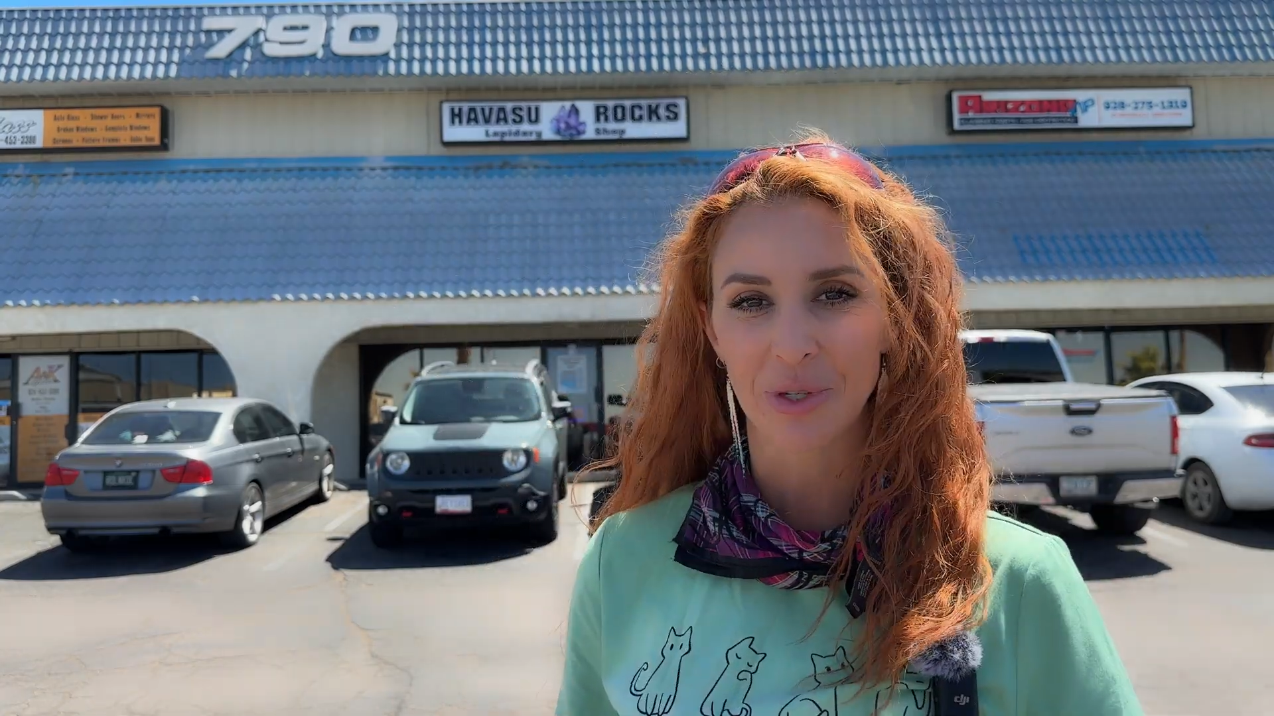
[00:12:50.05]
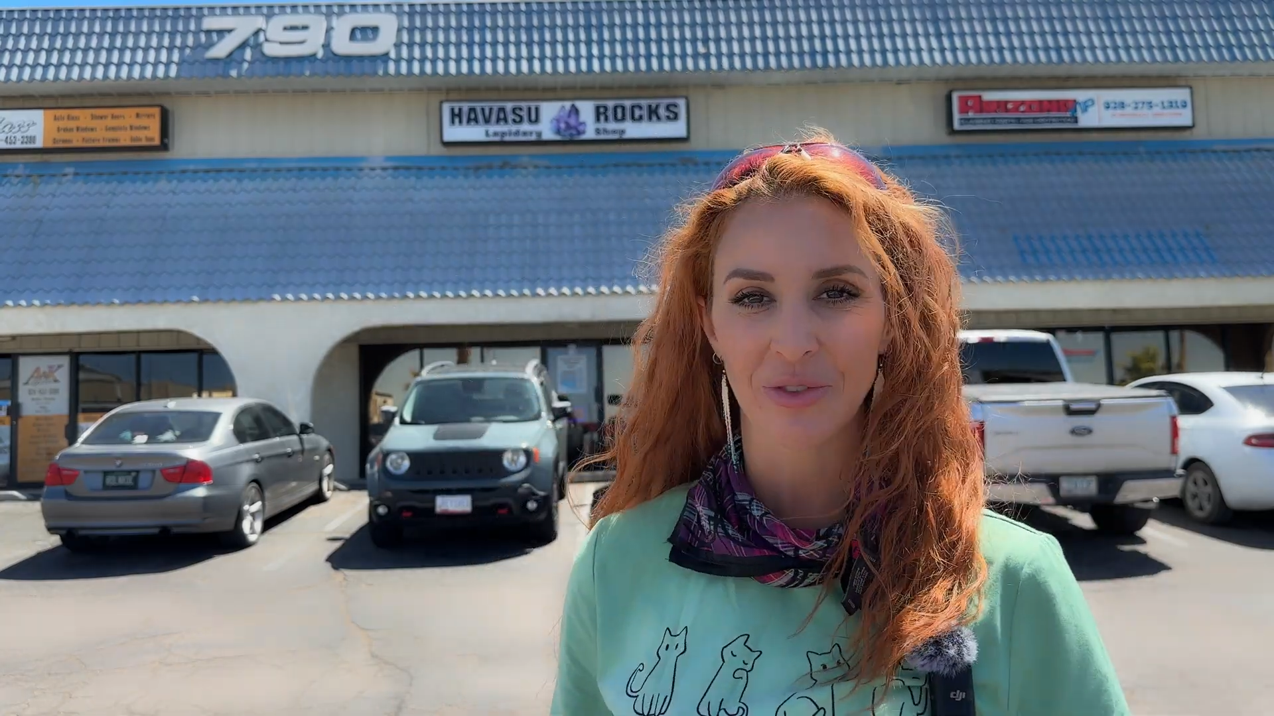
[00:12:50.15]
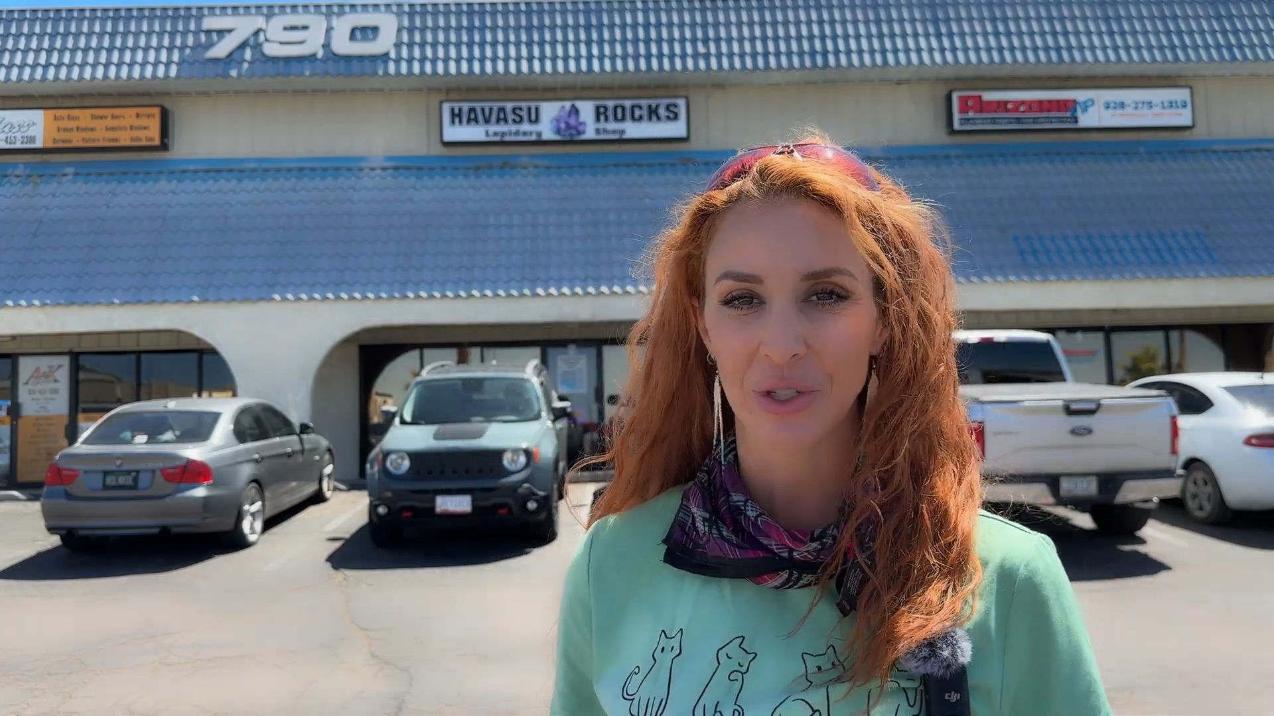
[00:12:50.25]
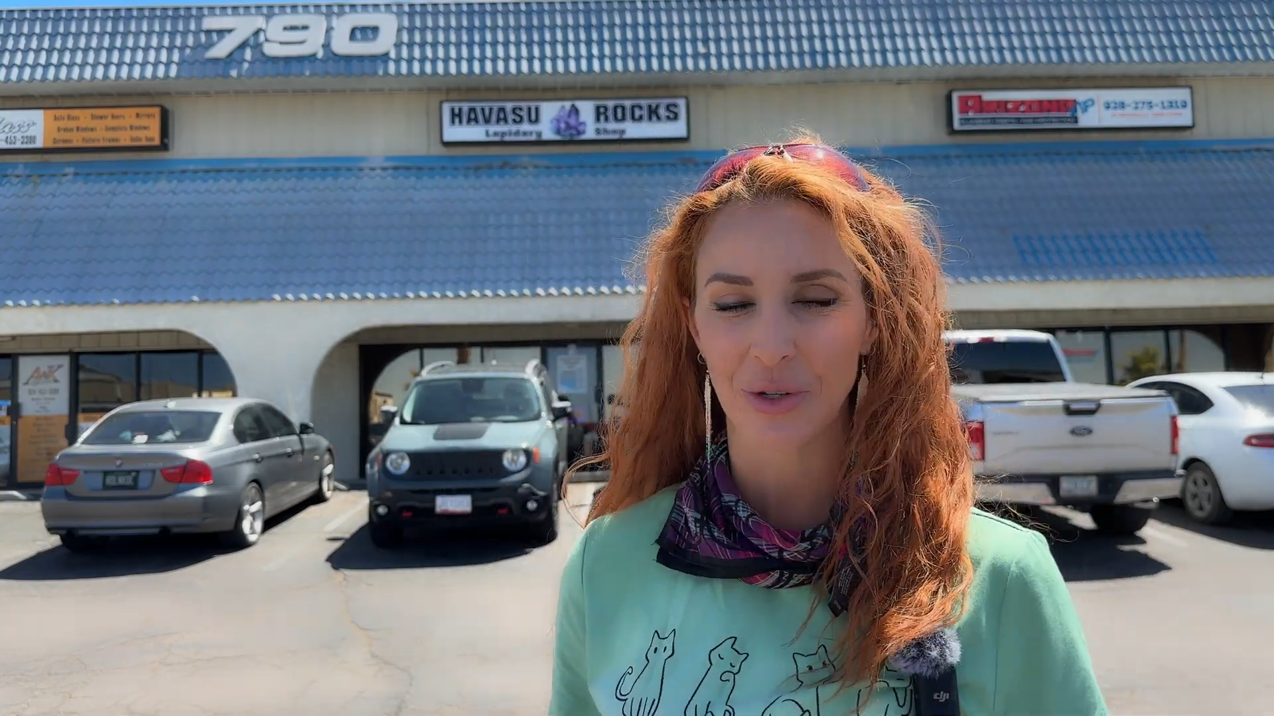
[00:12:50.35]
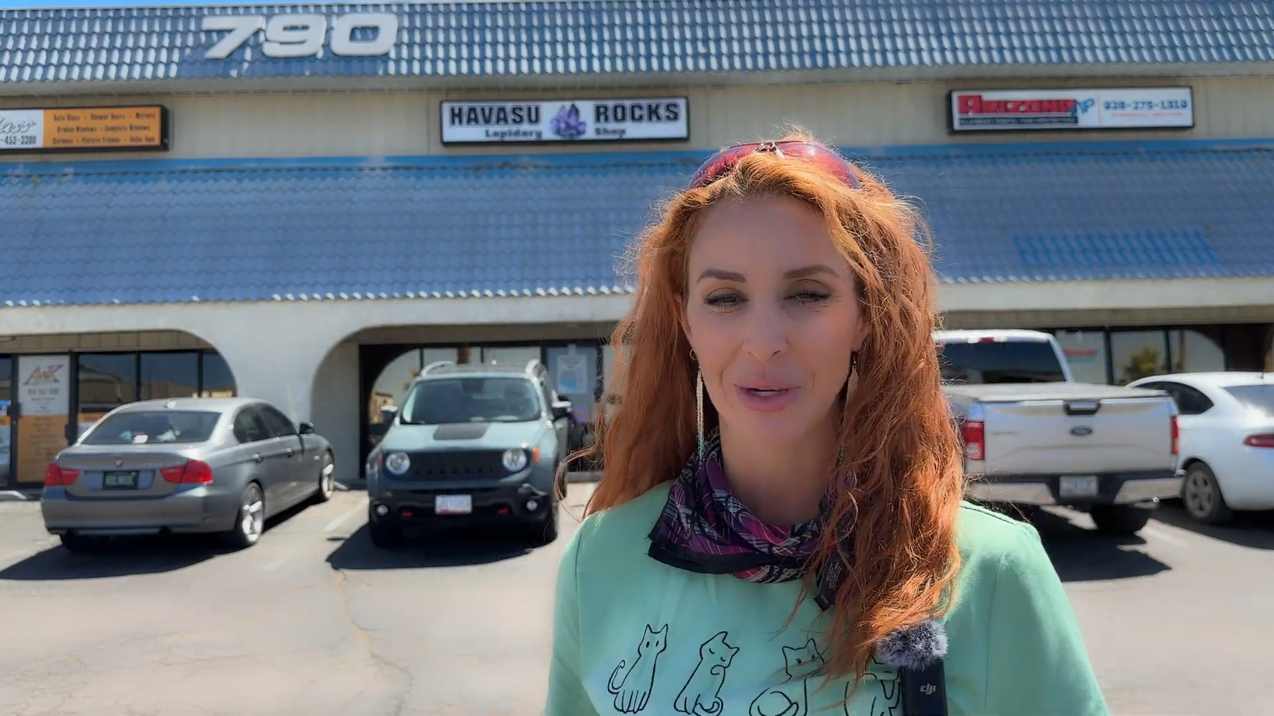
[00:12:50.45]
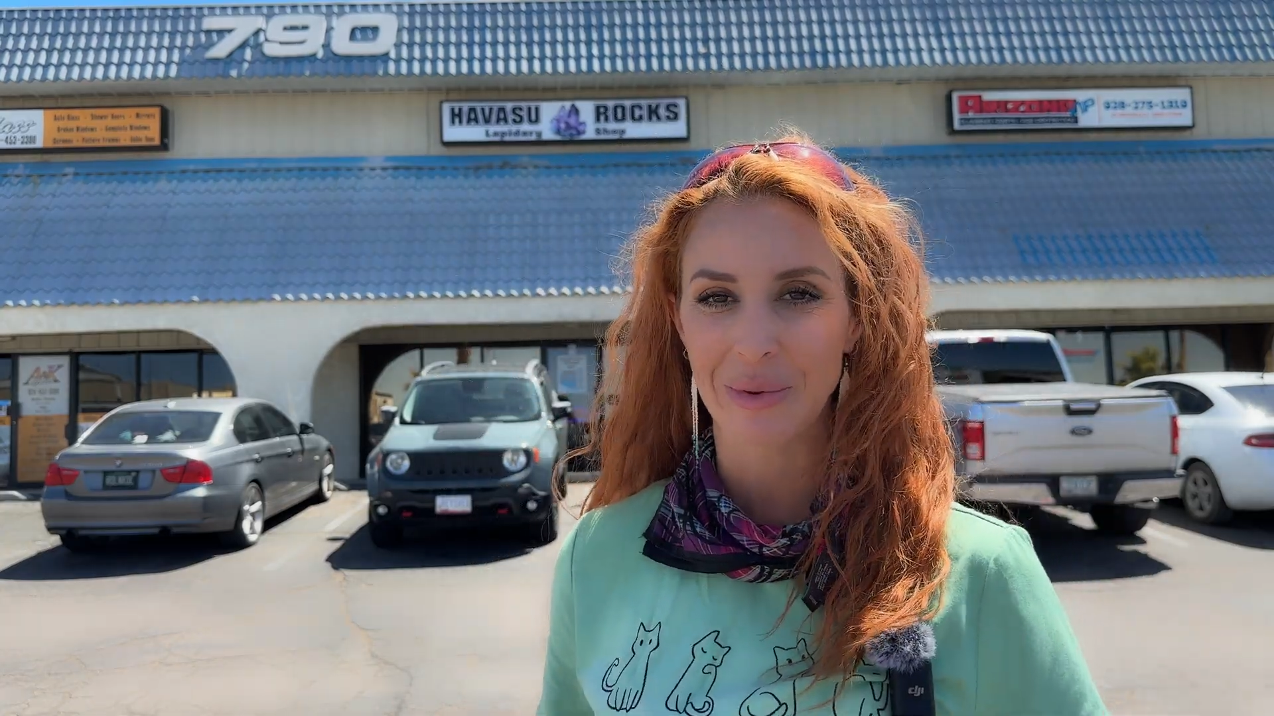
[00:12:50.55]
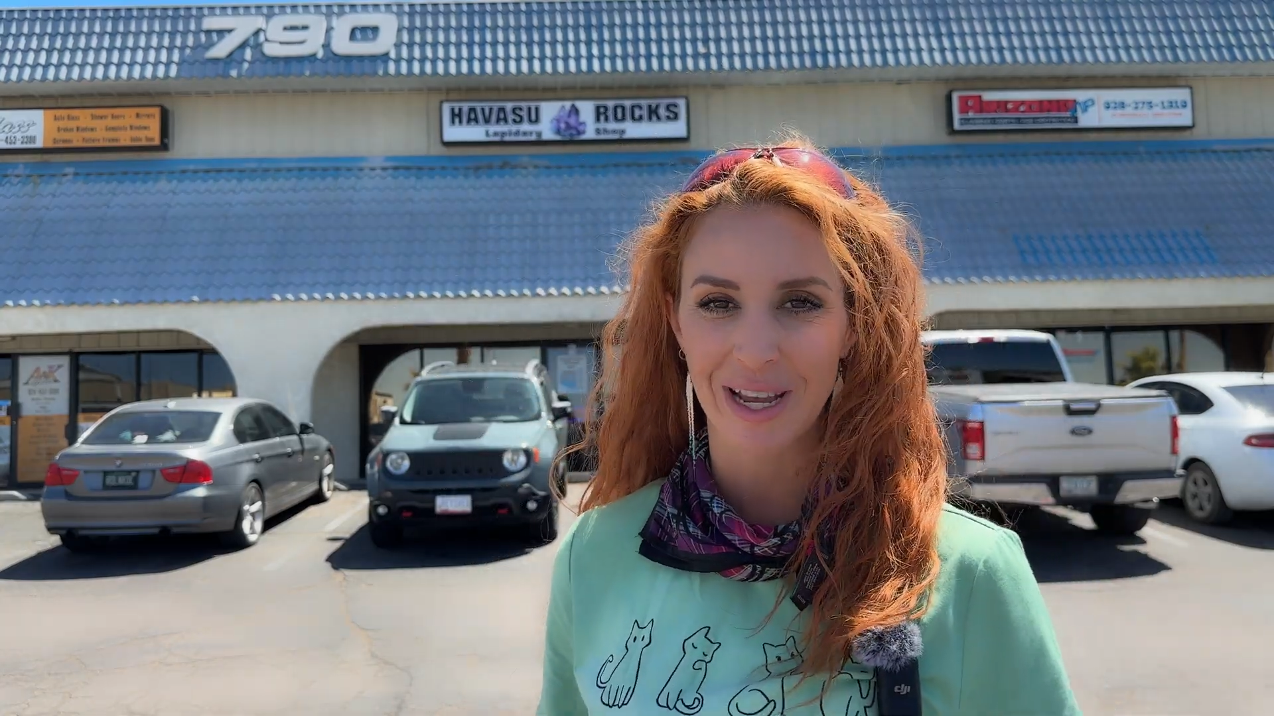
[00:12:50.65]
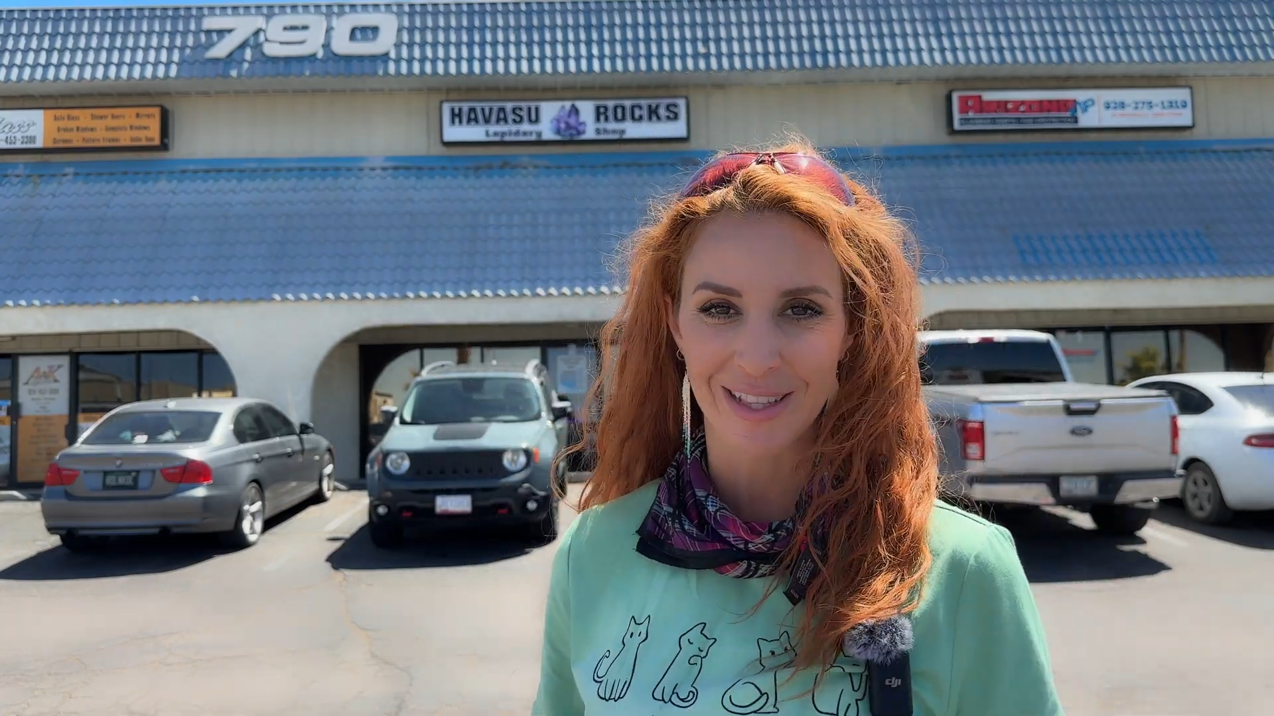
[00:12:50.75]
much for joining me